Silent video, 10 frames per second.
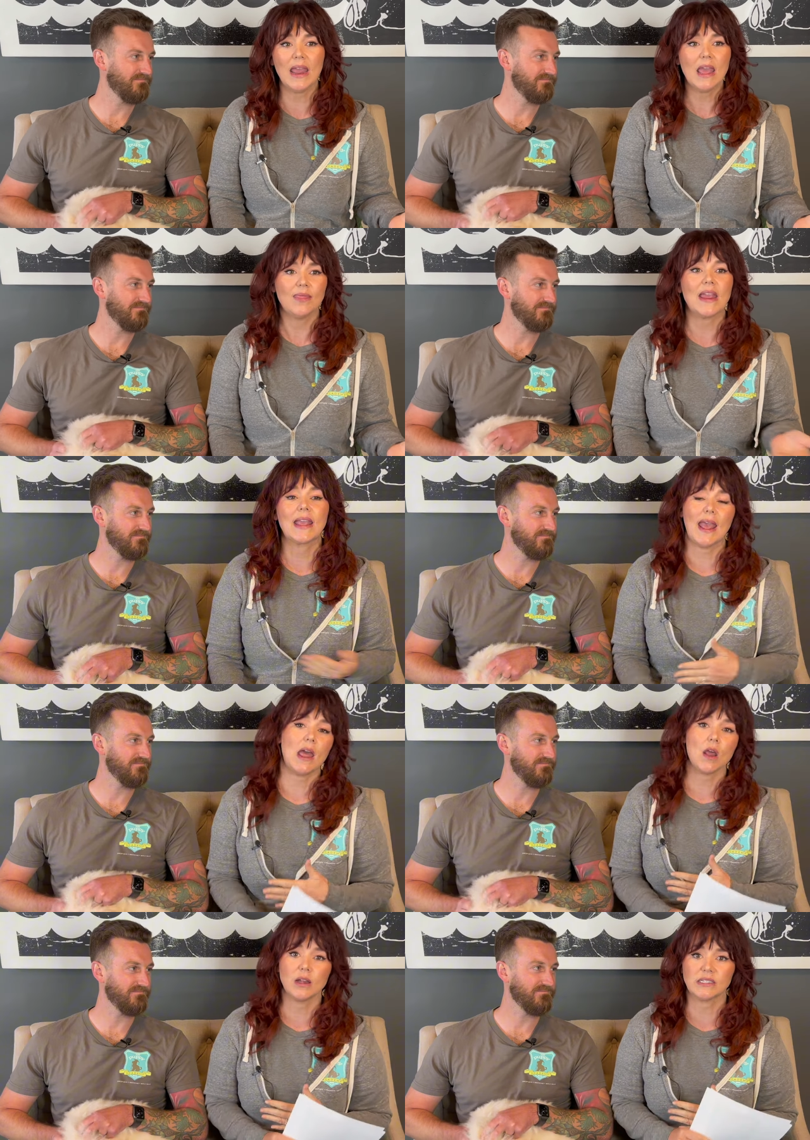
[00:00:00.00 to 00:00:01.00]
Speaker 1: They
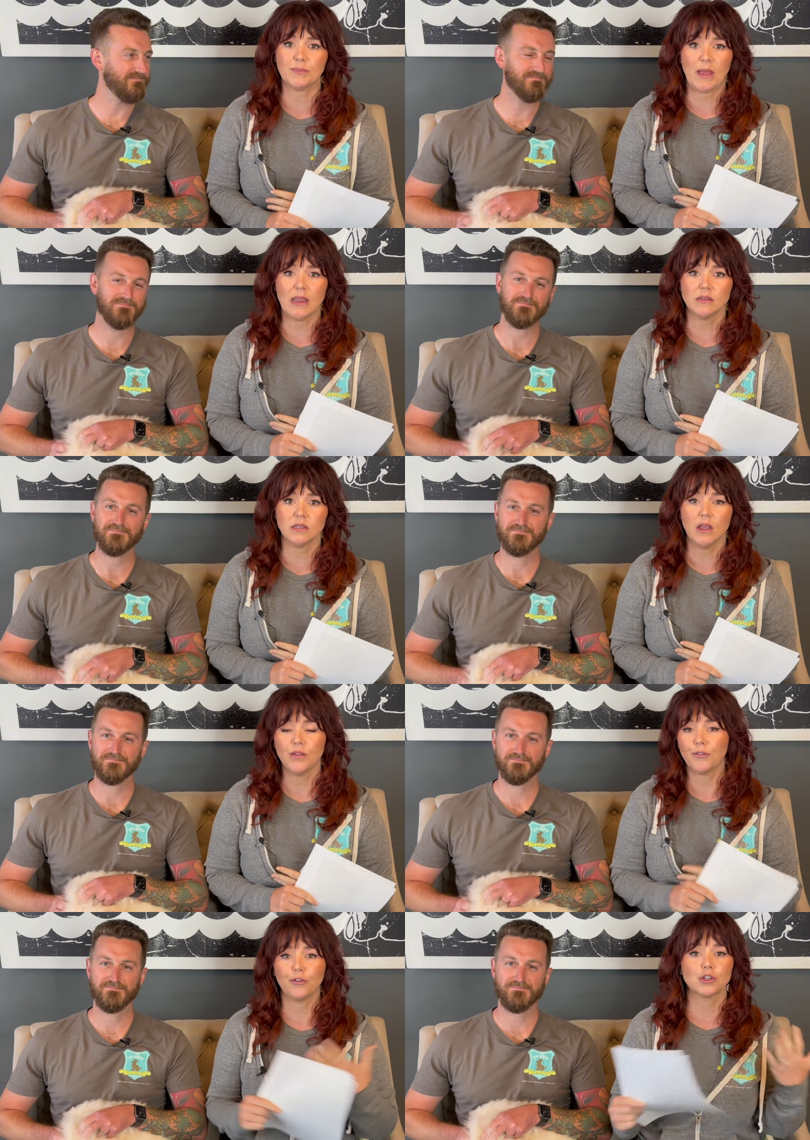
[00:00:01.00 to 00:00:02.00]
cannot spend the
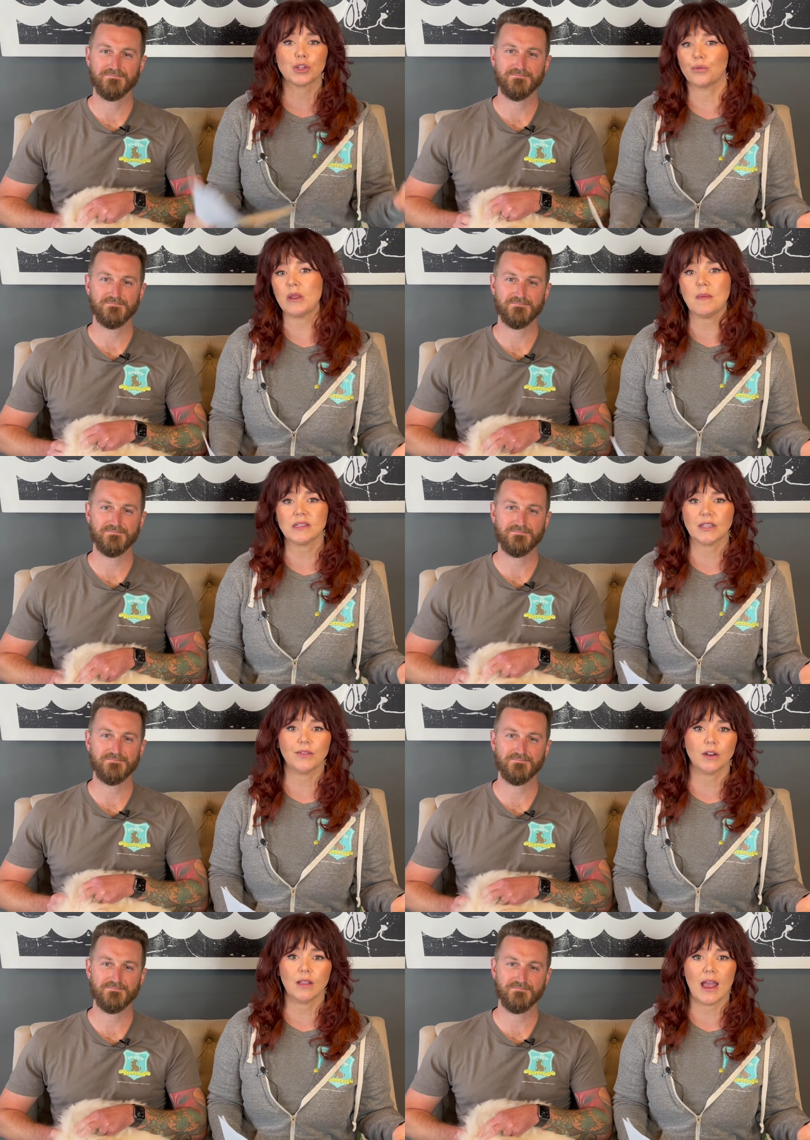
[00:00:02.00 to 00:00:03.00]
first three months of
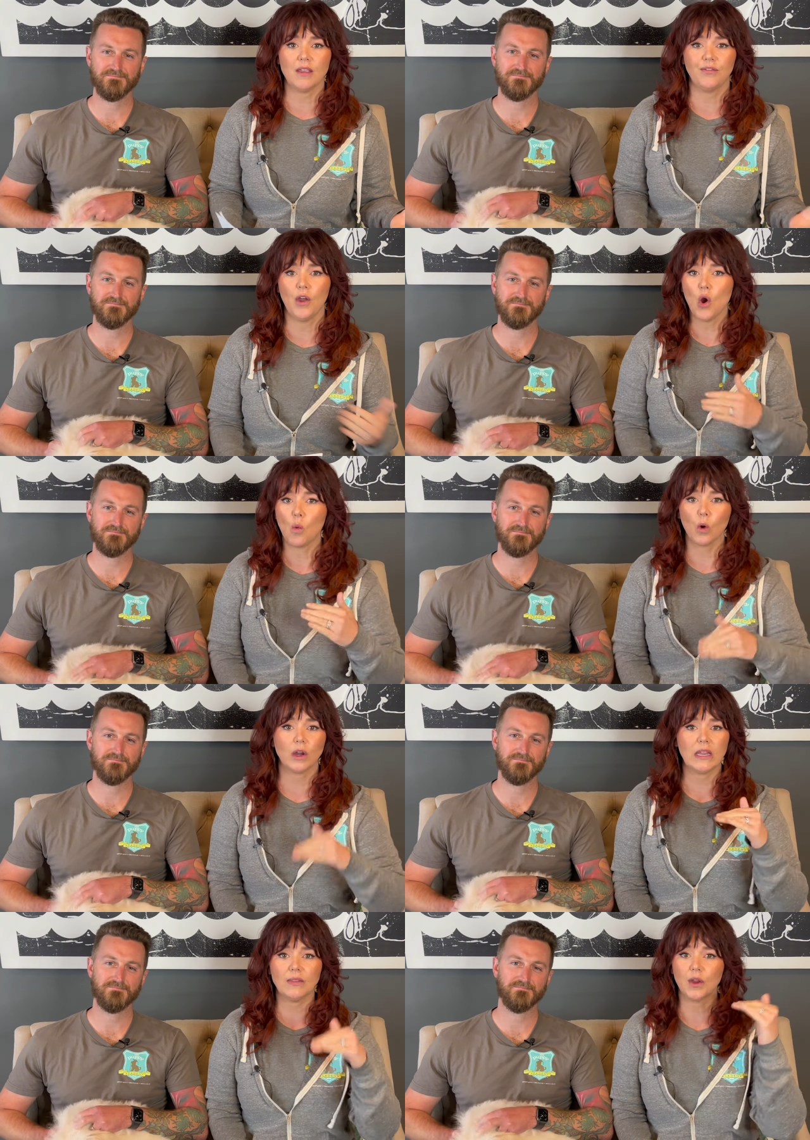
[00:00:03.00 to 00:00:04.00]
their life
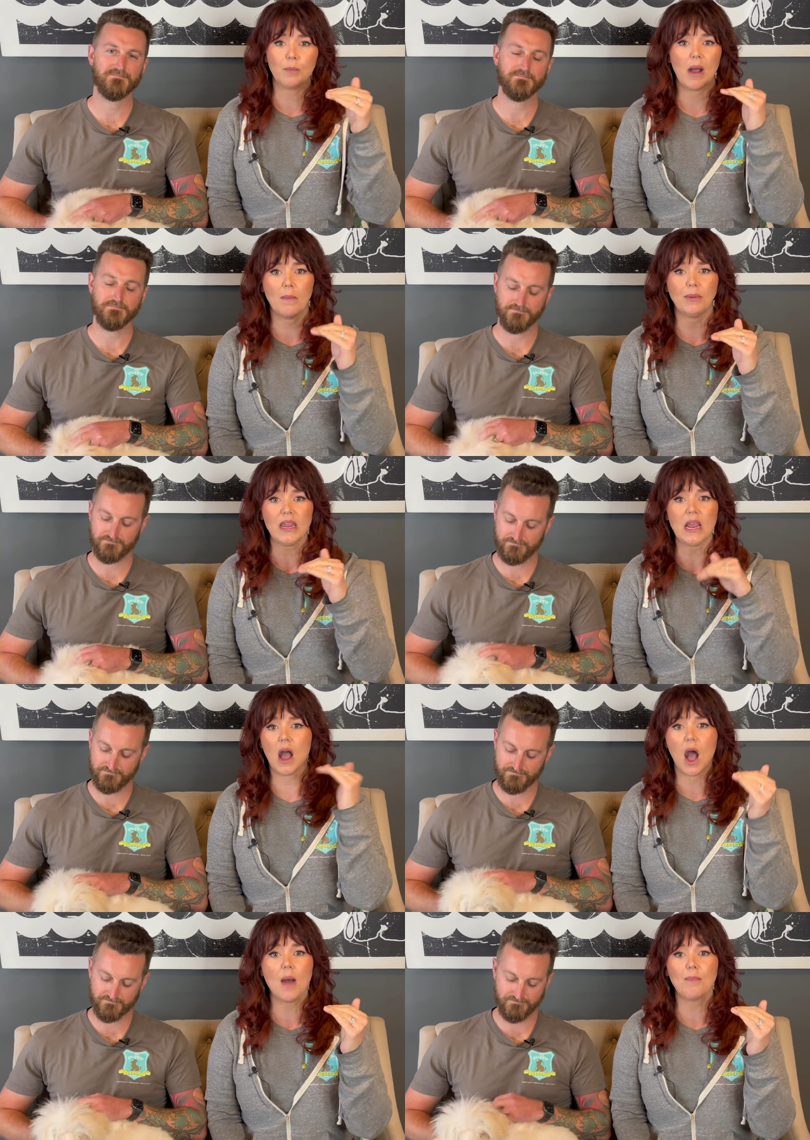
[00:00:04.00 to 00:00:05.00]
working their puppy
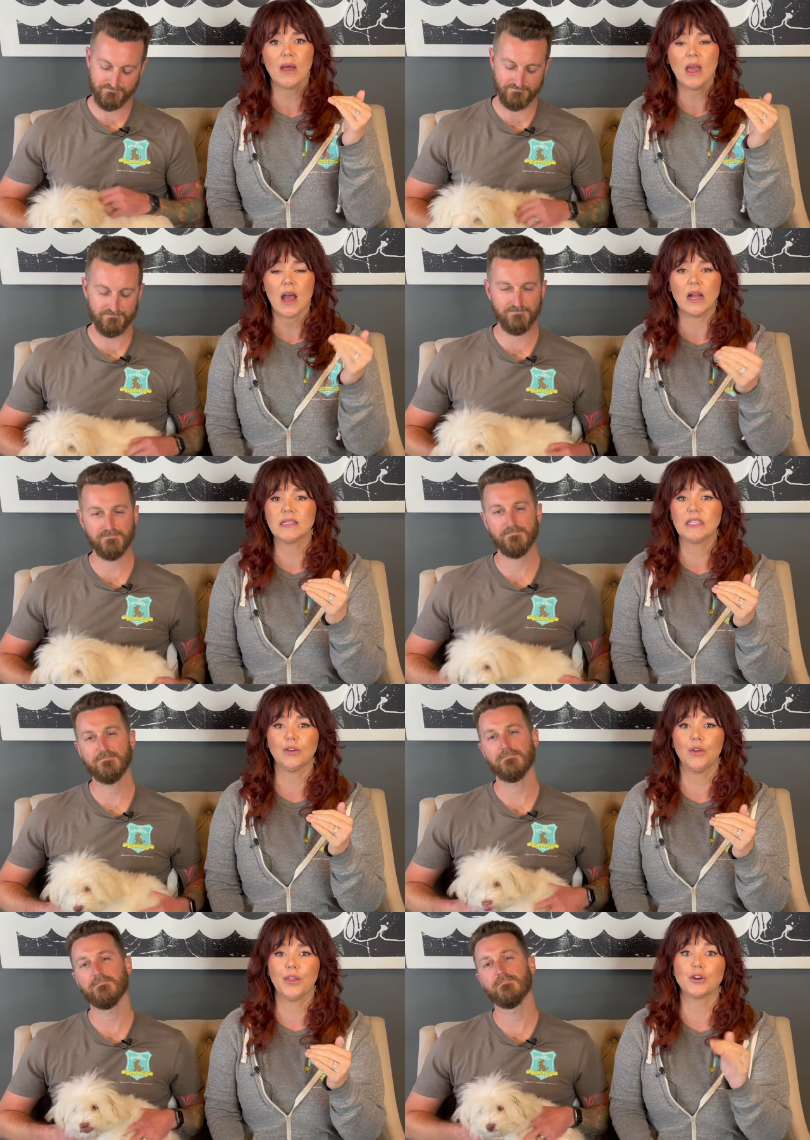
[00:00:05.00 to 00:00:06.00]
up until
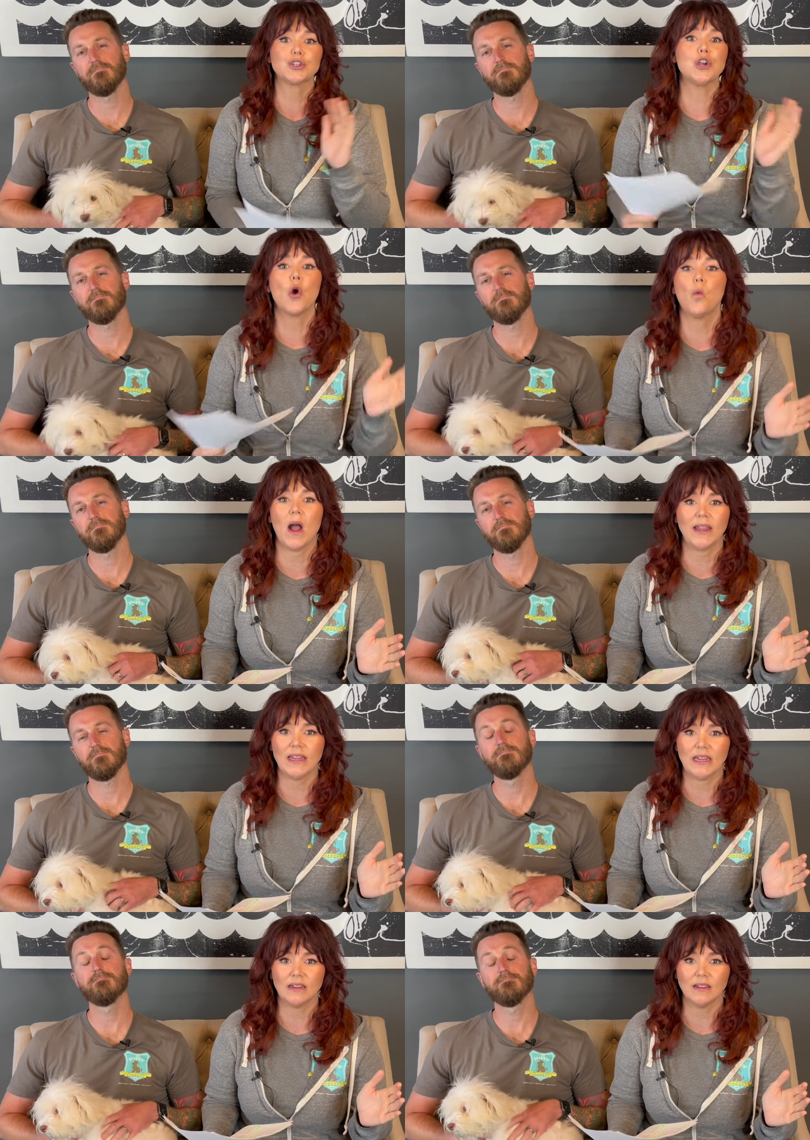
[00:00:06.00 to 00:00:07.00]
there's no whining